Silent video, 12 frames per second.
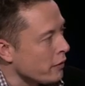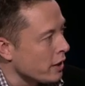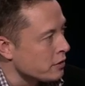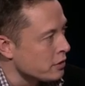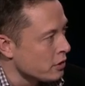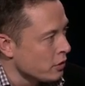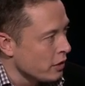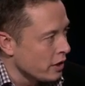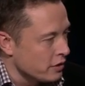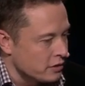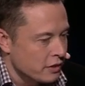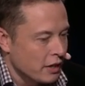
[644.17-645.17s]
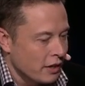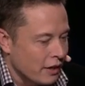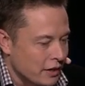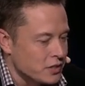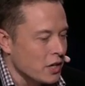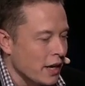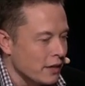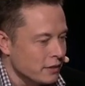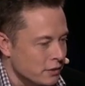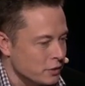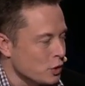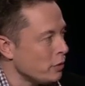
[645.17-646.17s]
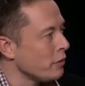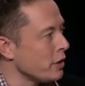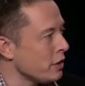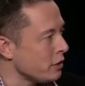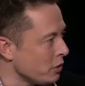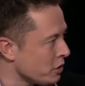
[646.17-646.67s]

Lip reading: it amounts to is a giant distributed